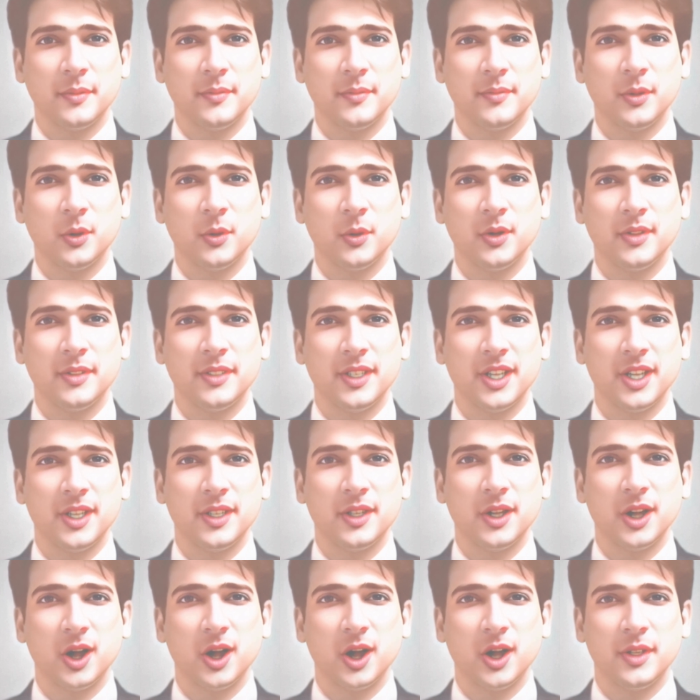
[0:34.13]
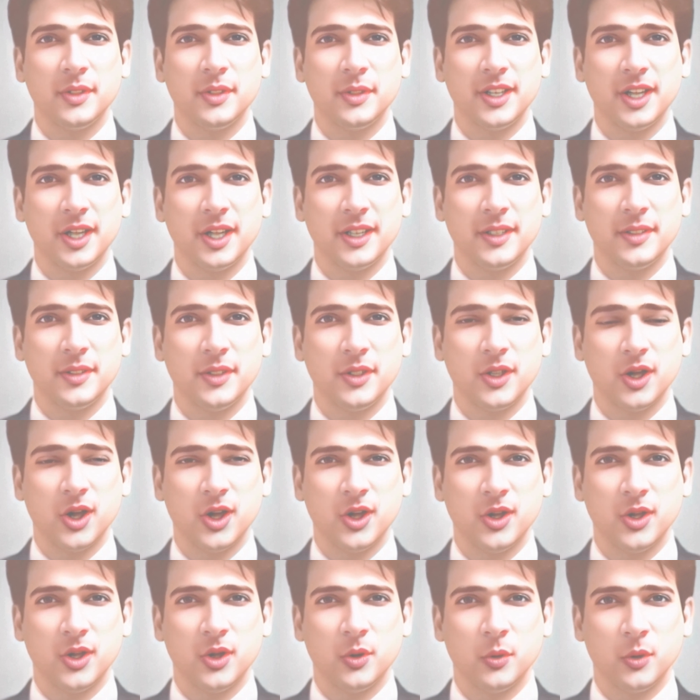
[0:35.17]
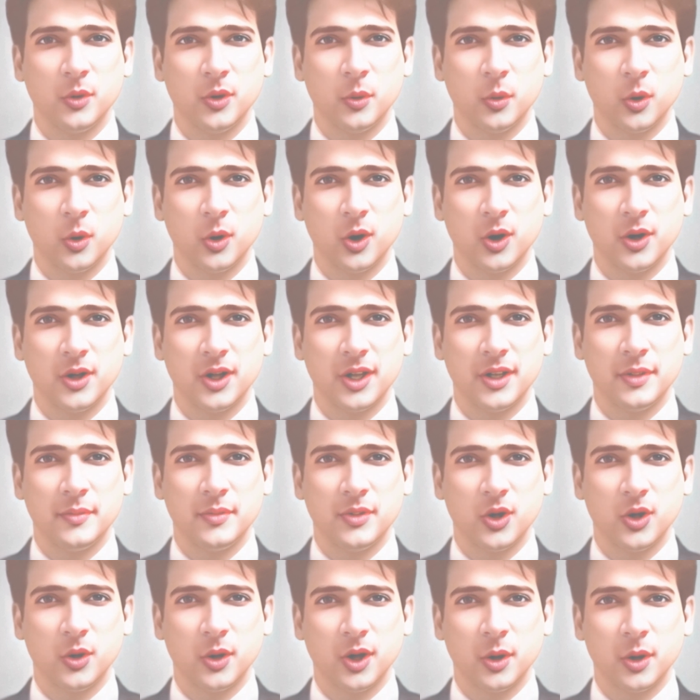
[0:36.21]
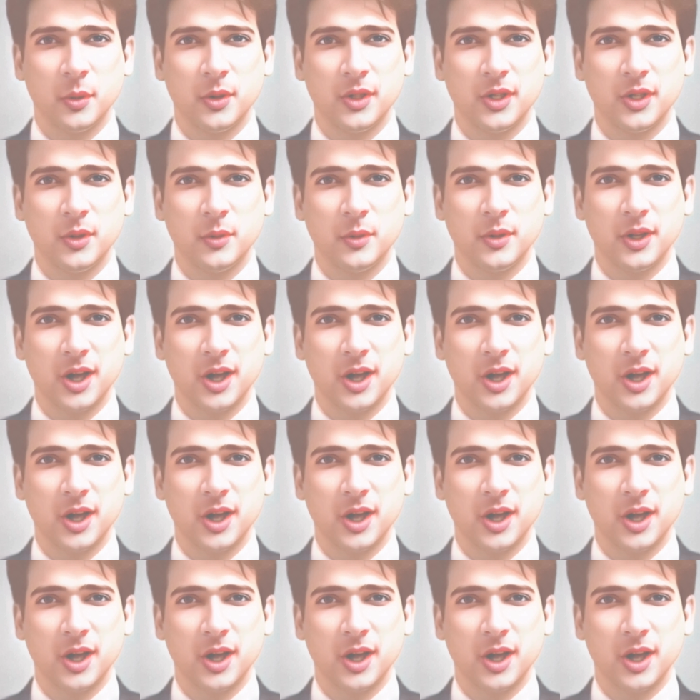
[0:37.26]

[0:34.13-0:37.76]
Focusing on the internal reward of doing what you